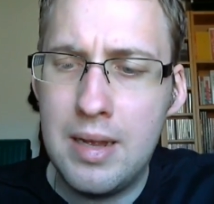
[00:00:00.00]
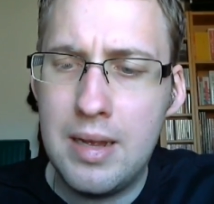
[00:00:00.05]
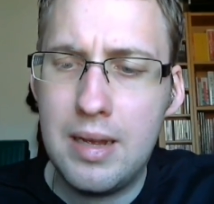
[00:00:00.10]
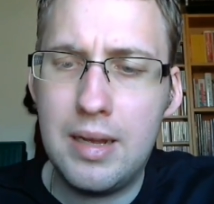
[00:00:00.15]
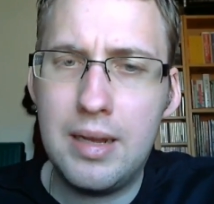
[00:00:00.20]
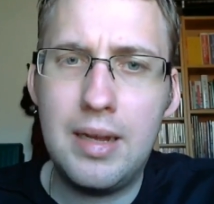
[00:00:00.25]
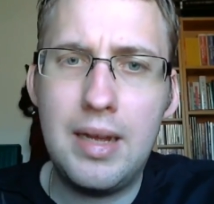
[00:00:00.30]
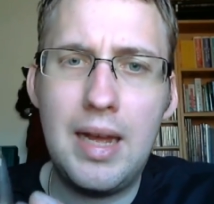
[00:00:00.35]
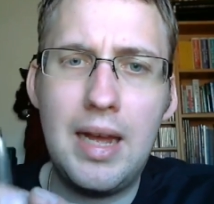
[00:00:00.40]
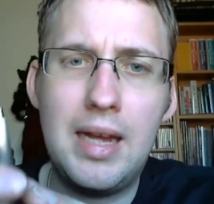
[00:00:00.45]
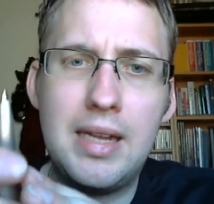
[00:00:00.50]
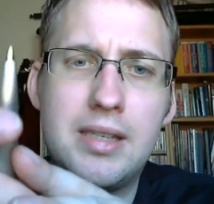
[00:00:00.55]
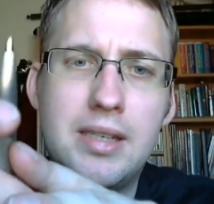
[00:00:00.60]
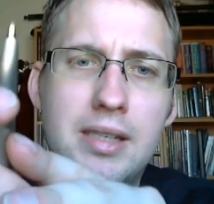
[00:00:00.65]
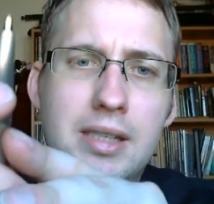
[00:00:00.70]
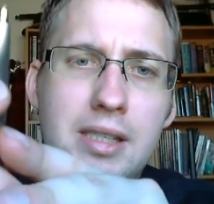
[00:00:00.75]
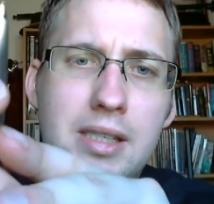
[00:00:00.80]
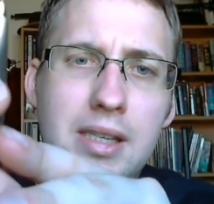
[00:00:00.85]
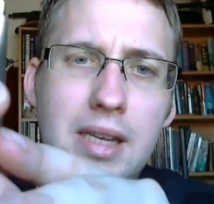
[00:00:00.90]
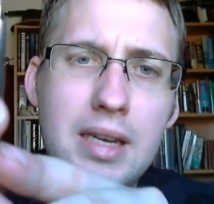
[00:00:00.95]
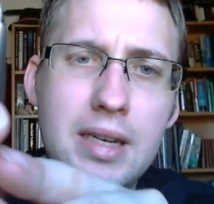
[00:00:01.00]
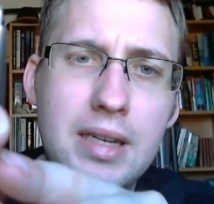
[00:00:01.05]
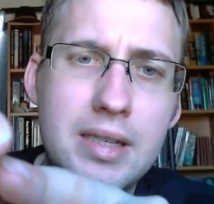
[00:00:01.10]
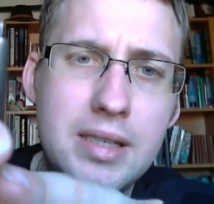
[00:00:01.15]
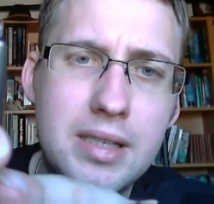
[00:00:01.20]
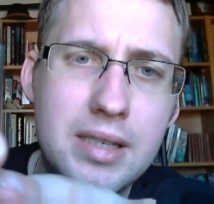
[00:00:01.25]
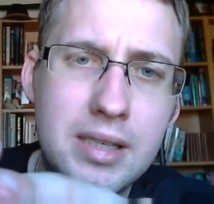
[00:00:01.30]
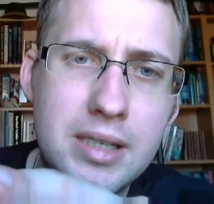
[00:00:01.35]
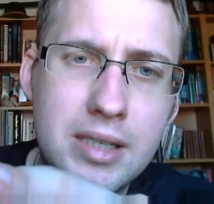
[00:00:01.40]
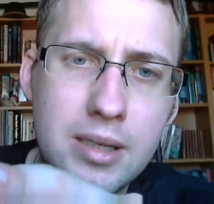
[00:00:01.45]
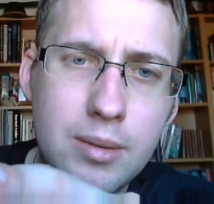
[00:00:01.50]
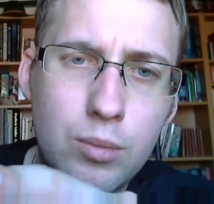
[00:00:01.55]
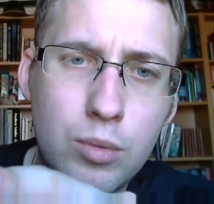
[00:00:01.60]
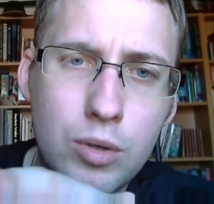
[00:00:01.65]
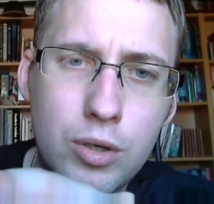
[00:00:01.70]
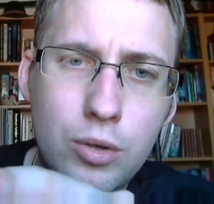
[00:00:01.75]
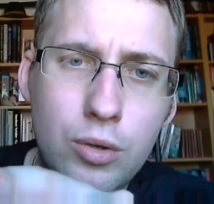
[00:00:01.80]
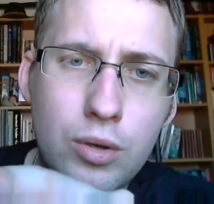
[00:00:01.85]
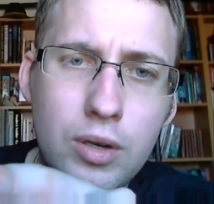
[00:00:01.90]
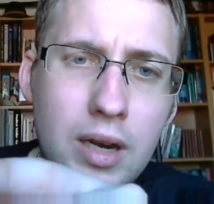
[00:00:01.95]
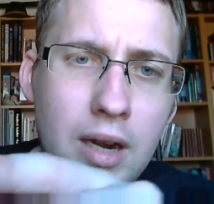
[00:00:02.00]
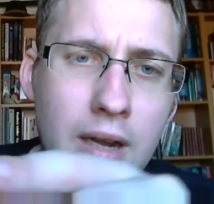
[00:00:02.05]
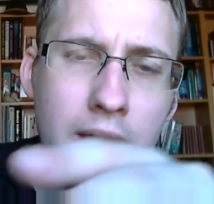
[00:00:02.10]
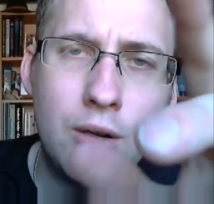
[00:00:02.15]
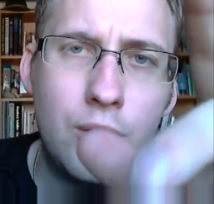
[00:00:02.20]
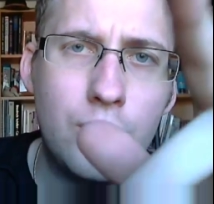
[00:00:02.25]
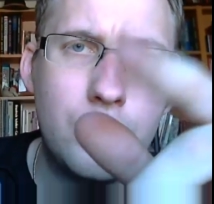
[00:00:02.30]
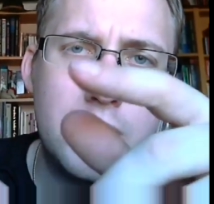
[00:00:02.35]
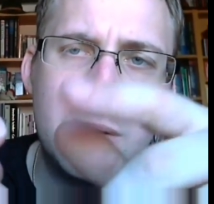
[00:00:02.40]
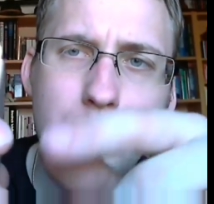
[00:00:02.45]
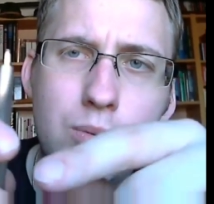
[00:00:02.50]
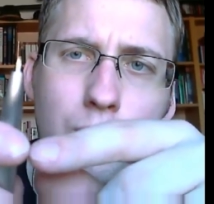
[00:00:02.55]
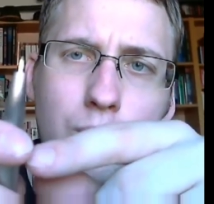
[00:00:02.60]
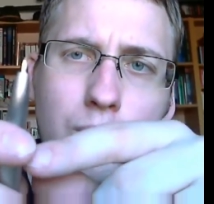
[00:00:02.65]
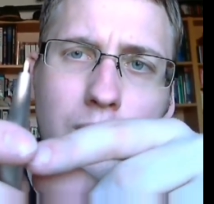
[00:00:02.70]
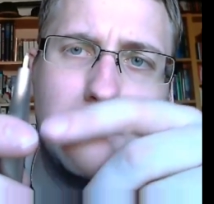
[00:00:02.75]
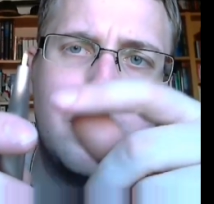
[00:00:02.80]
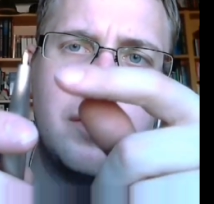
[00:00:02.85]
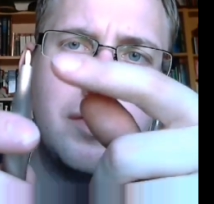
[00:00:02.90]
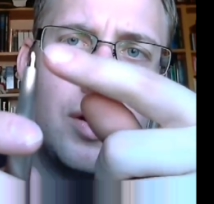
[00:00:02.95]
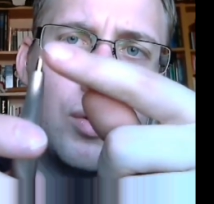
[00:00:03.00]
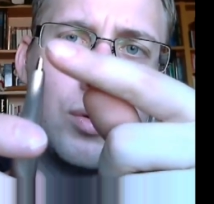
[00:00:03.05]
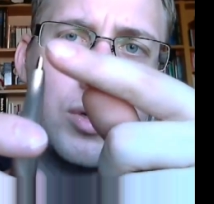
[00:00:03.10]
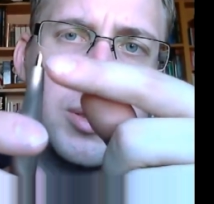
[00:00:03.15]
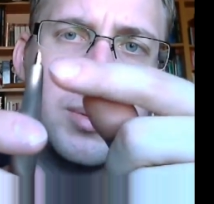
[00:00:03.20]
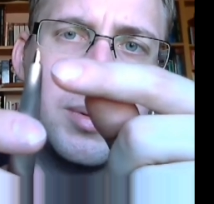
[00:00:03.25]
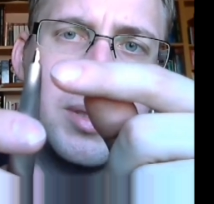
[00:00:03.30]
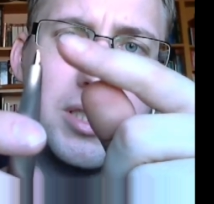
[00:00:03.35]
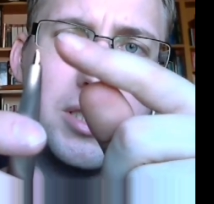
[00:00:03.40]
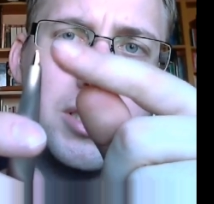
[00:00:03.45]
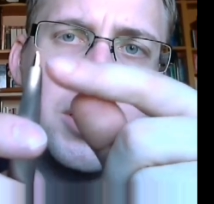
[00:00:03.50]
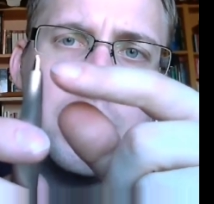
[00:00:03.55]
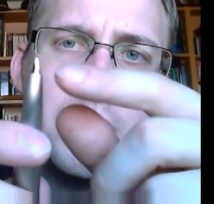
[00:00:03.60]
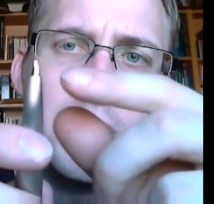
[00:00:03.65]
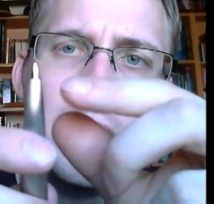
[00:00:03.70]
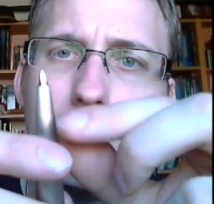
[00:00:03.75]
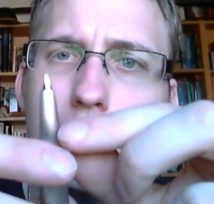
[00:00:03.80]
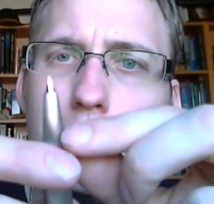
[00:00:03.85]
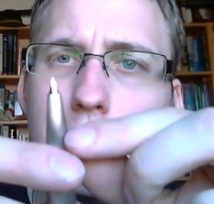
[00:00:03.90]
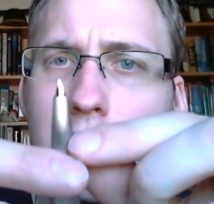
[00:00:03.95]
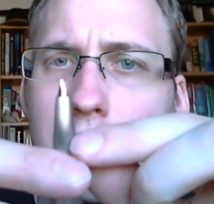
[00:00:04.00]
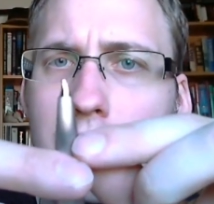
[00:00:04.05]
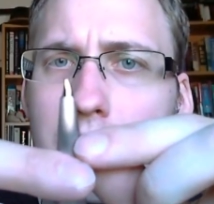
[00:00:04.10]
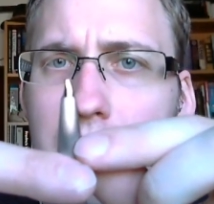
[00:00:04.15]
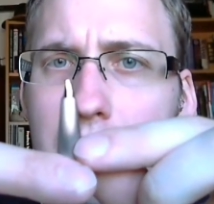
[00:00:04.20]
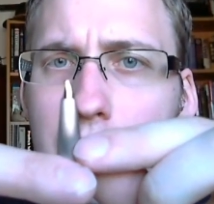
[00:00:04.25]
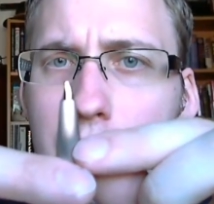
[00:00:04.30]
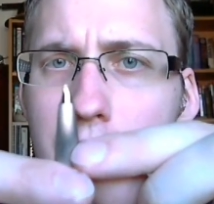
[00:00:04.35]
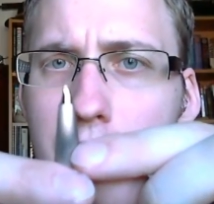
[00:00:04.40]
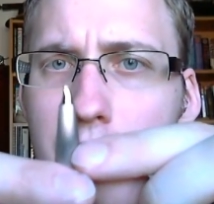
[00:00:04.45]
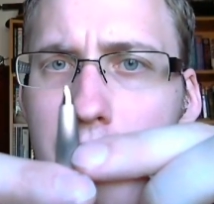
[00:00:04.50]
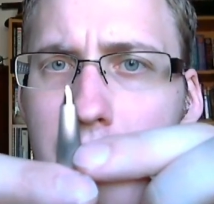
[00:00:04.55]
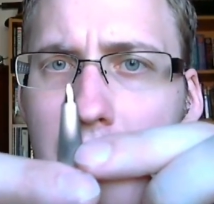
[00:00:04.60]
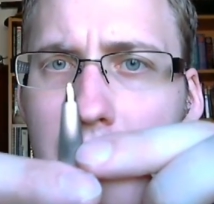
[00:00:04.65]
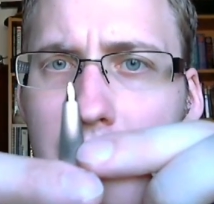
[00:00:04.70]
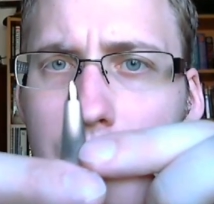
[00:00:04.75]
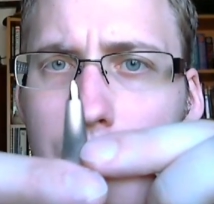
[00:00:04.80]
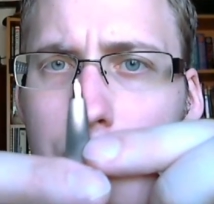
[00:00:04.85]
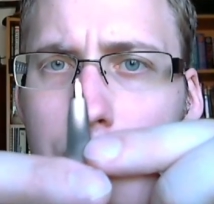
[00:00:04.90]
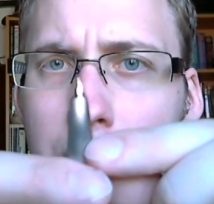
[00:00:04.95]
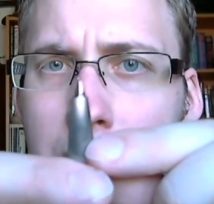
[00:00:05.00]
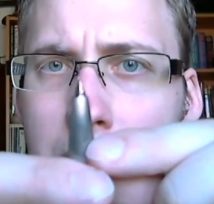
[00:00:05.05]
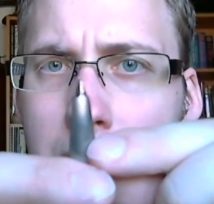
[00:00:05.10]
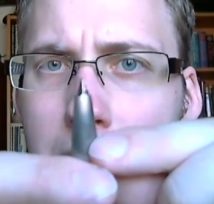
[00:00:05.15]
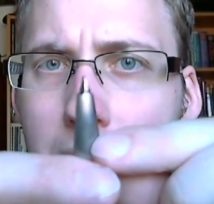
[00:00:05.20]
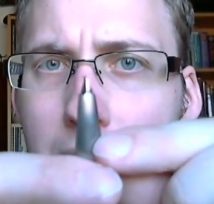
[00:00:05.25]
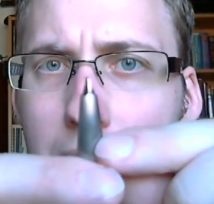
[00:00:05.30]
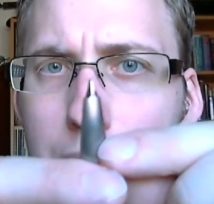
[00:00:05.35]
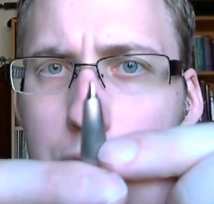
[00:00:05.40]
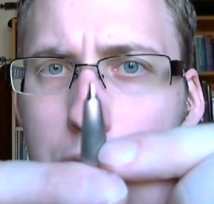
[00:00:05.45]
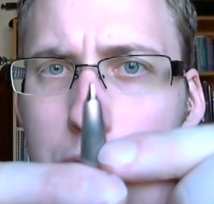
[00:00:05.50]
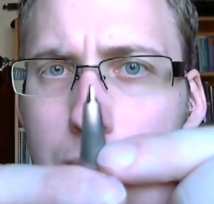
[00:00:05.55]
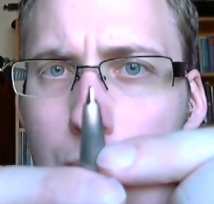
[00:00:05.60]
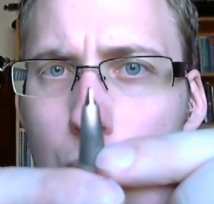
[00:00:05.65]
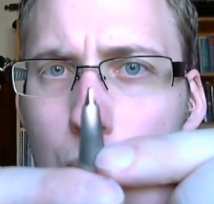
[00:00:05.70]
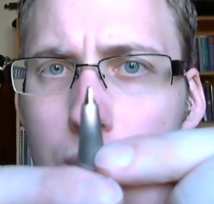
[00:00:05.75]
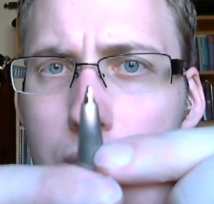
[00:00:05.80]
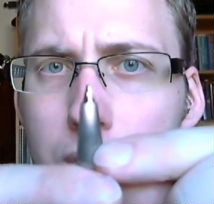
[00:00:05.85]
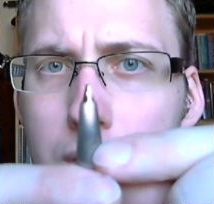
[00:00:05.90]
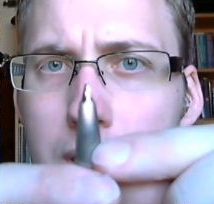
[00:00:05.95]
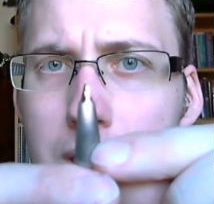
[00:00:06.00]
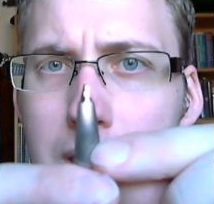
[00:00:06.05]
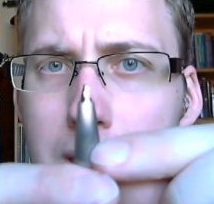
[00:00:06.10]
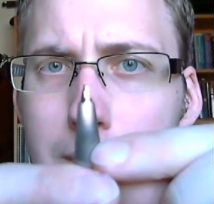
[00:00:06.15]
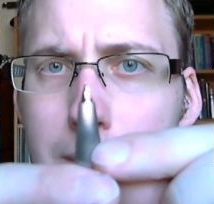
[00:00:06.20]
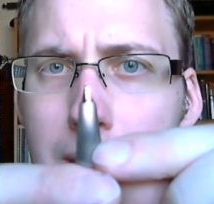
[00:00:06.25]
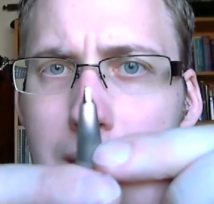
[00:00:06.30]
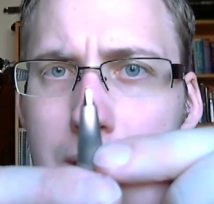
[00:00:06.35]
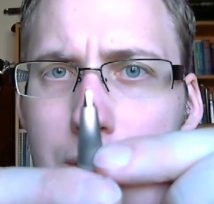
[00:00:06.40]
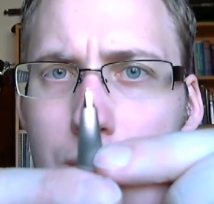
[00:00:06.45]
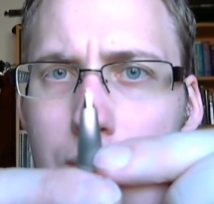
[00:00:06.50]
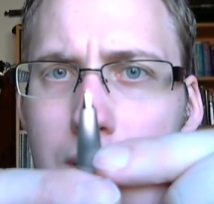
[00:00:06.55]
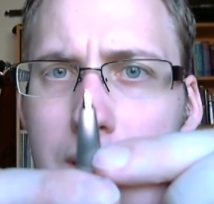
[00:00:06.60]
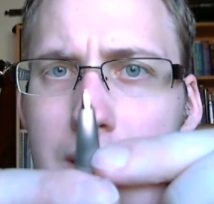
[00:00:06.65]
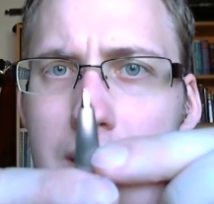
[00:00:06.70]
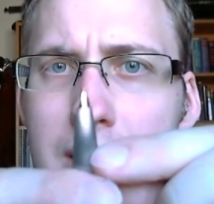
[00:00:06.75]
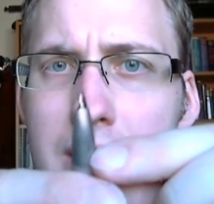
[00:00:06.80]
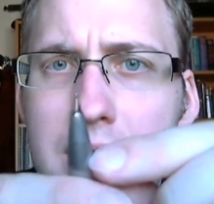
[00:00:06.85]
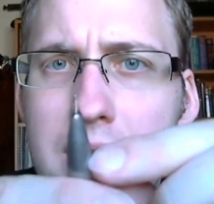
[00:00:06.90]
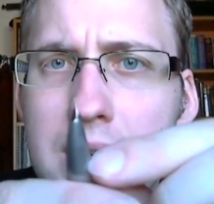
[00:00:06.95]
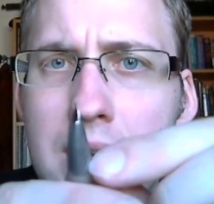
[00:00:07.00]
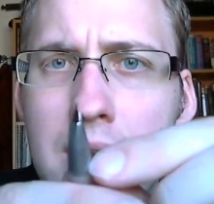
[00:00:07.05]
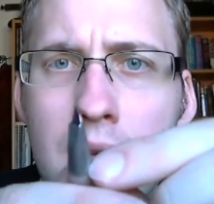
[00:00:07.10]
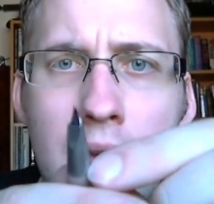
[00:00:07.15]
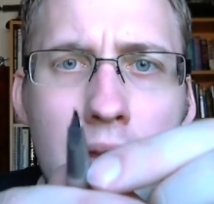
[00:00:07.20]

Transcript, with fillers: Uh, as I said, it's it's somewhat hooded. I know this won't really focus, but this is just to give you an idea of, of how, how small the nib actually is.